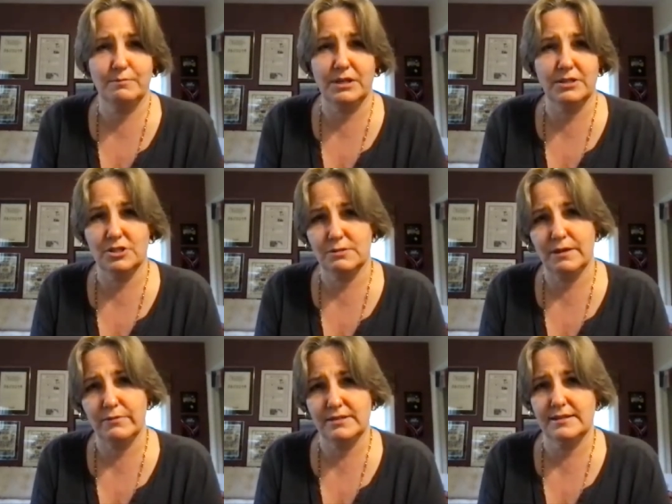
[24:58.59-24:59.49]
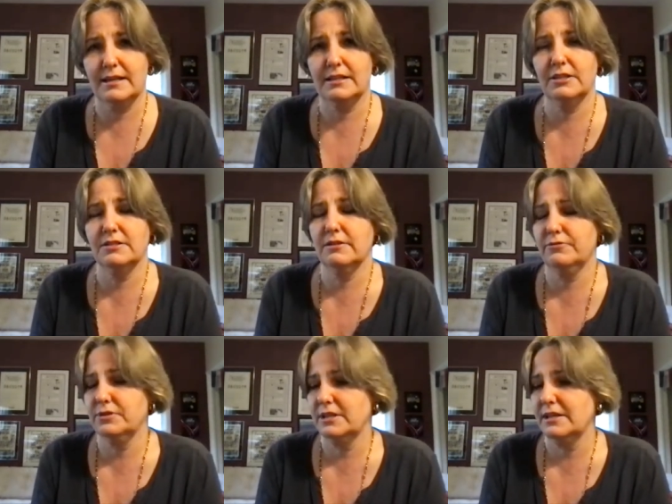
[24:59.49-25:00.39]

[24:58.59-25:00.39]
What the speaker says: but just maybe said a little differently,